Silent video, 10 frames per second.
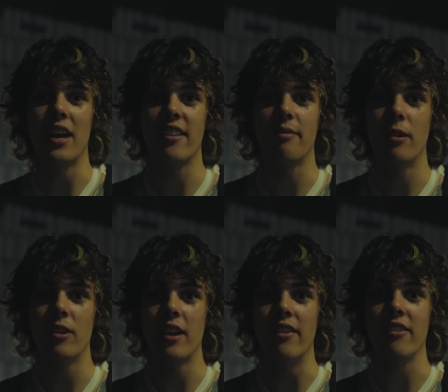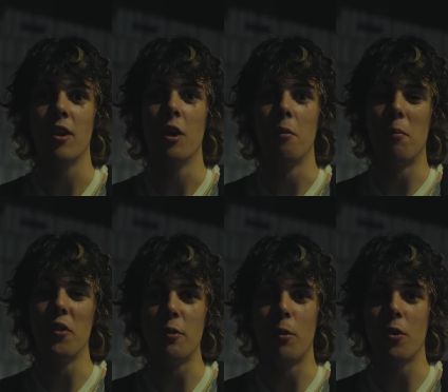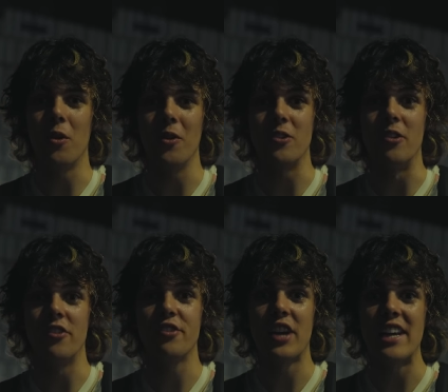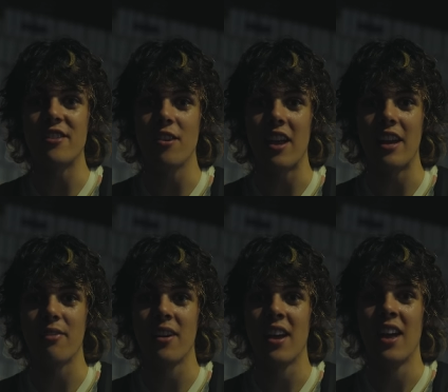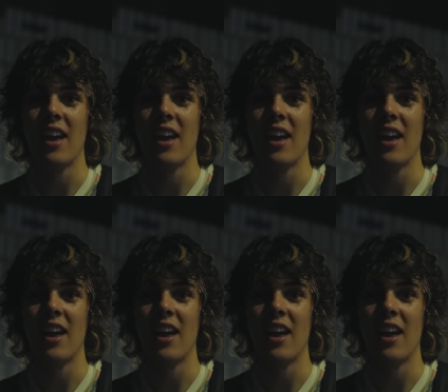experience multiple cultures, change your life,